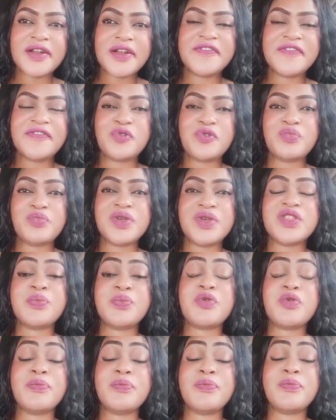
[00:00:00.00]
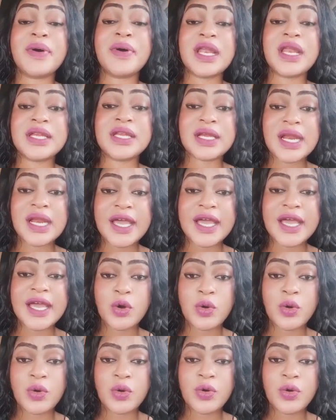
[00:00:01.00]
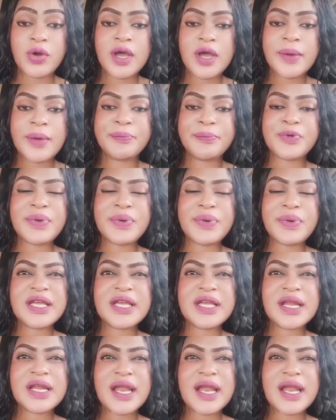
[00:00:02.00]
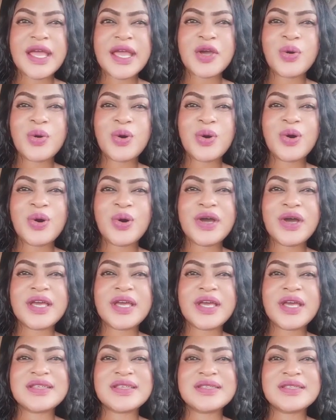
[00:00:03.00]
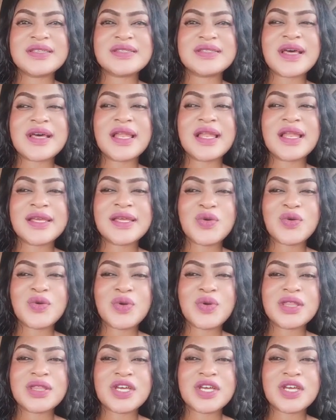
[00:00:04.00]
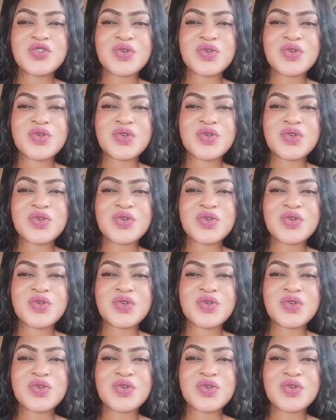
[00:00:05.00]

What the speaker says: add for me the propylene glycol. Propylene glycol is a liquid